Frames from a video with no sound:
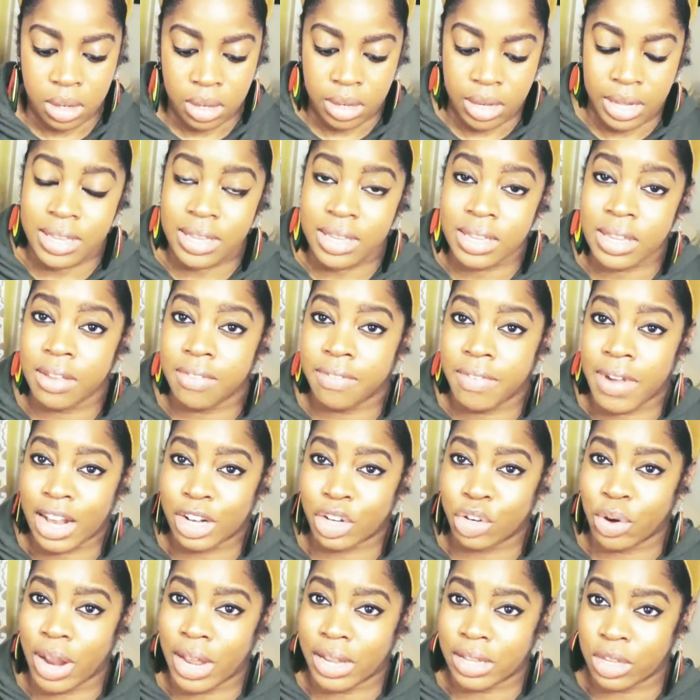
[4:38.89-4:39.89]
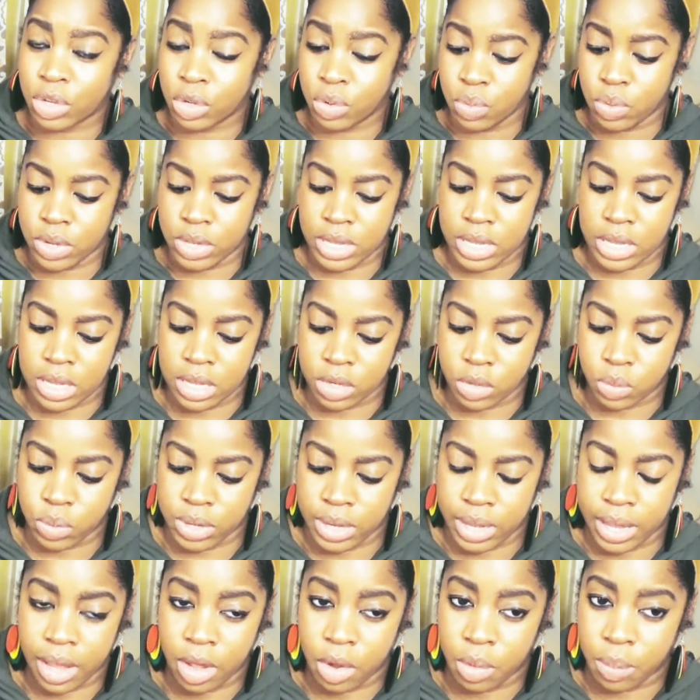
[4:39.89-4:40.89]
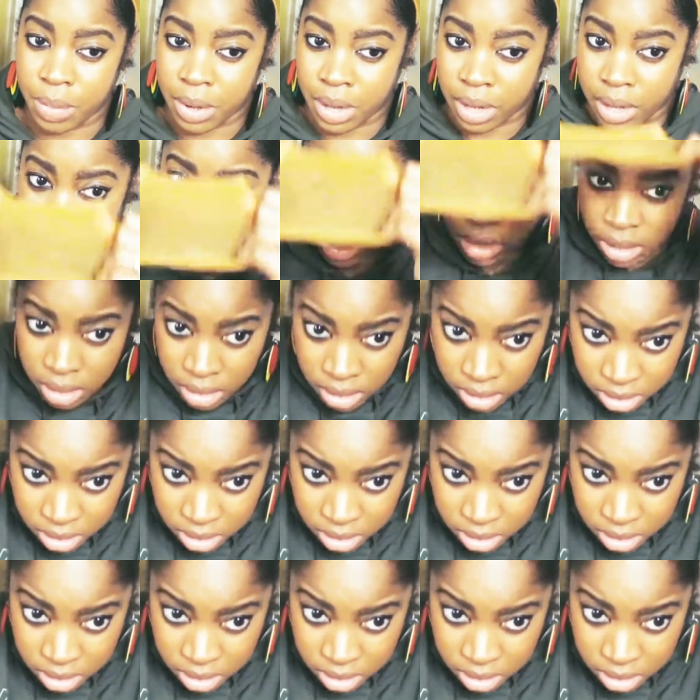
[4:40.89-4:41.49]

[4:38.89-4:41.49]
Let's see if I try 2 of these. Will it help my